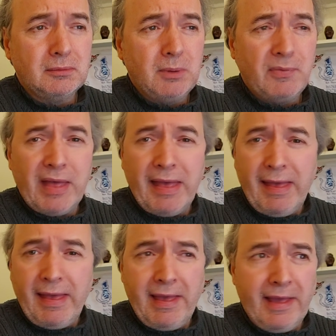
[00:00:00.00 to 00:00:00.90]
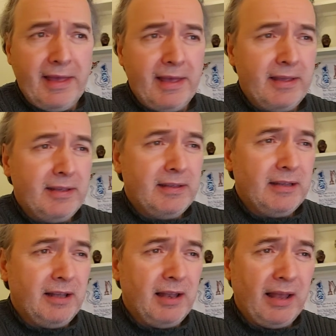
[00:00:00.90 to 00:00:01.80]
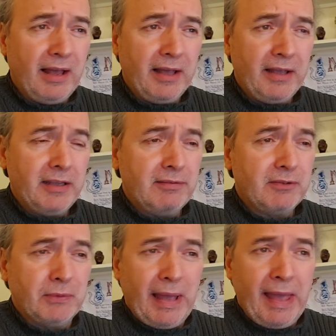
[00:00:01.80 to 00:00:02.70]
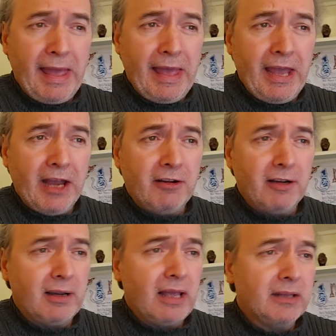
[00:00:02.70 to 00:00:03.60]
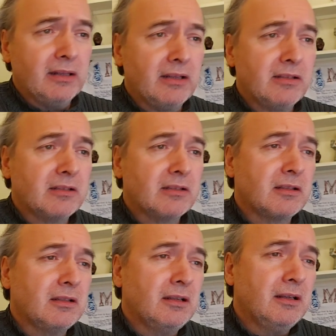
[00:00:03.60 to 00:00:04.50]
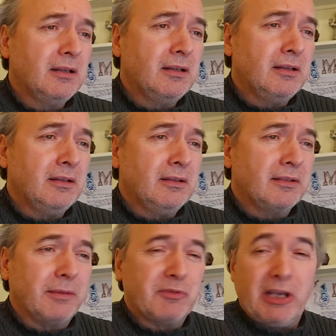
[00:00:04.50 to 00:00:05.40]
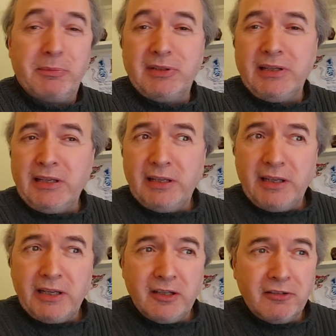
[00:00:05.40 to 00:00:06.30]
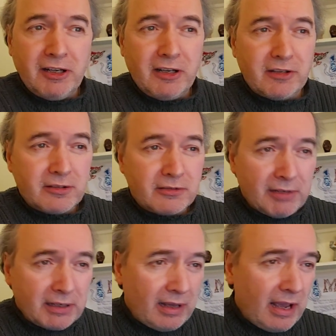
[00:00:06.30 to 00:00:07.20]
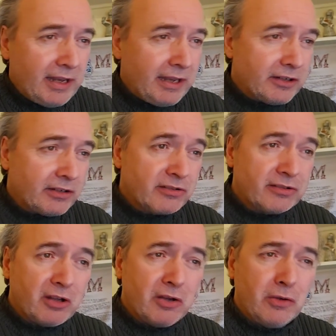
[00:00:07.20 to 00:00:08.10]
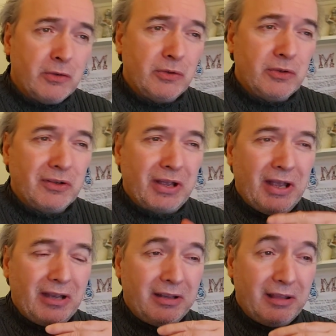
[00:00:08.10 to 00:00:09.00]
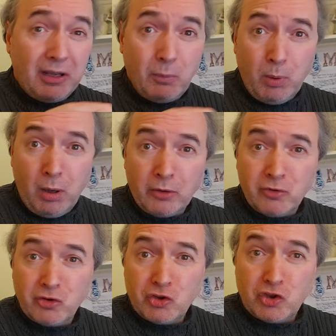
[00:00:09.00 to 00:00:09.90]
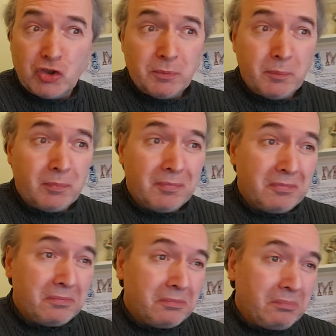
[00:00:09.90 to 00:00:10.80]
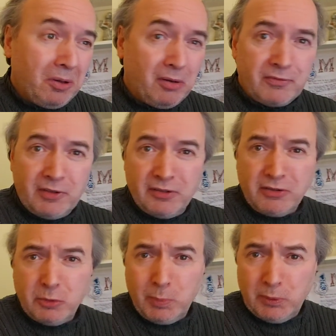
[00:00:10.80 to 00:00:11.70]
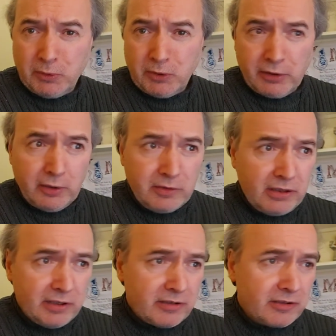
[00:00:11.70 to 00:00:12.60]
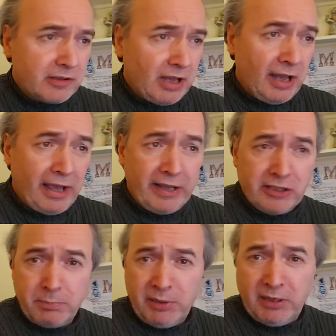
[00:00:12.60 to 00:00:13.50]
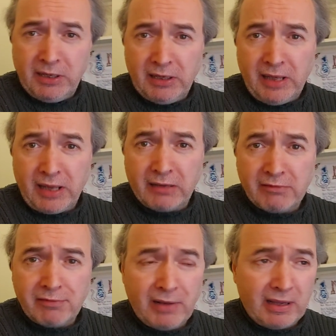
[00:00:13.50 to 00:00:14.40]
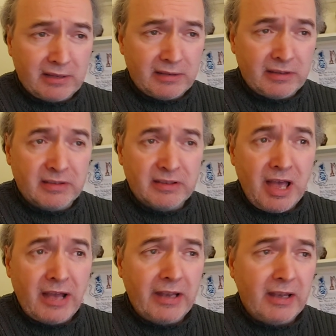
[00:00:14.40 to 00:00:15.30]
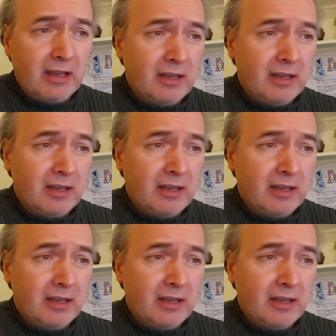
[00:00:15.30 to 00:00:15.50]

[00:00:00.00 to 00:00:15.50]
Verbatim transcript: with their hair alive to air and lightness, sometimes leaning or else reclining on a stone, and they watch. Often you will not notice, eyes being like reflected sun,